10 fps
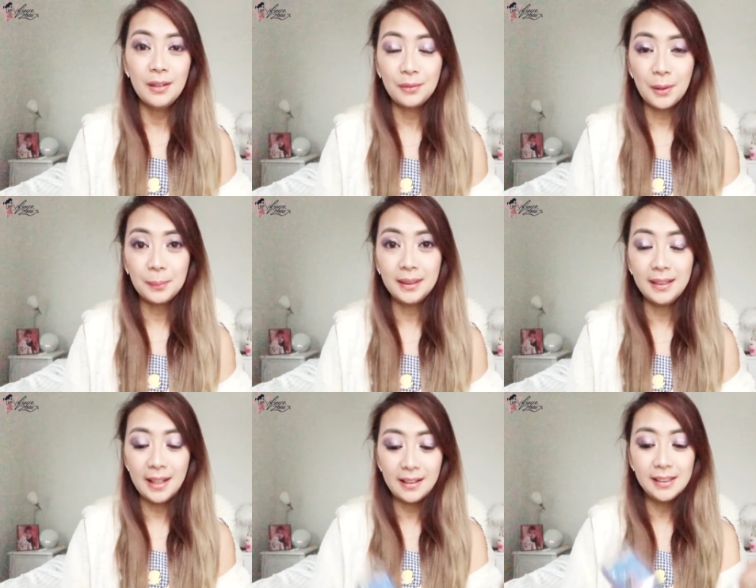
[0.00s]
from
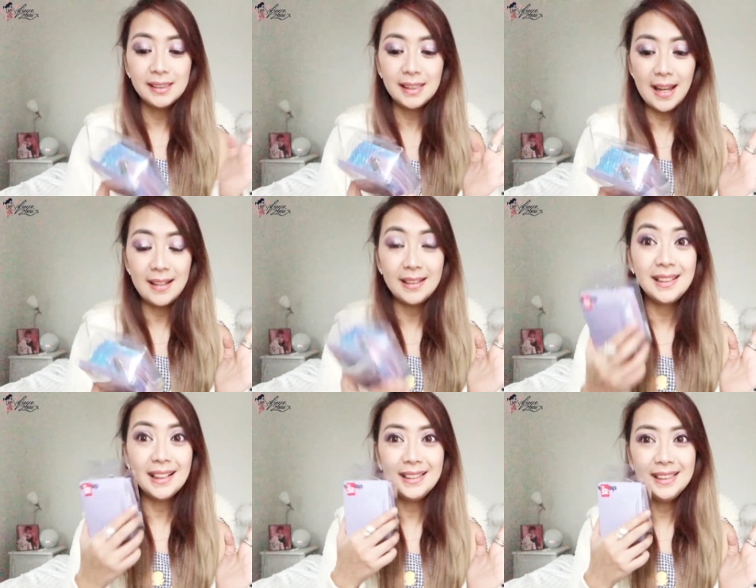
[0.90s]
Claire's. And
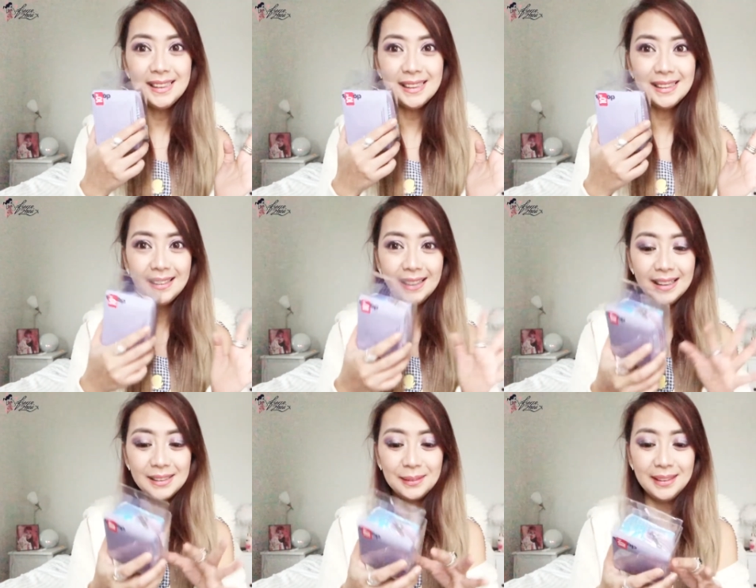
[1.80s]
yeah, this is the
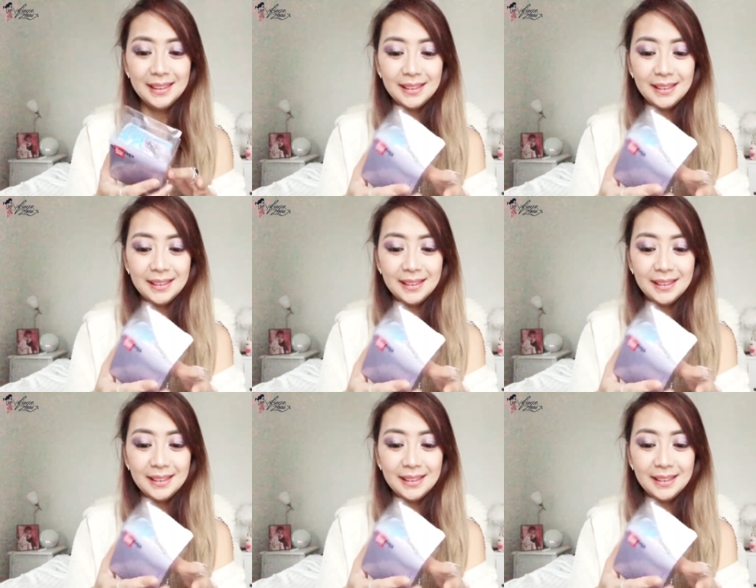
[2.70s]
last one.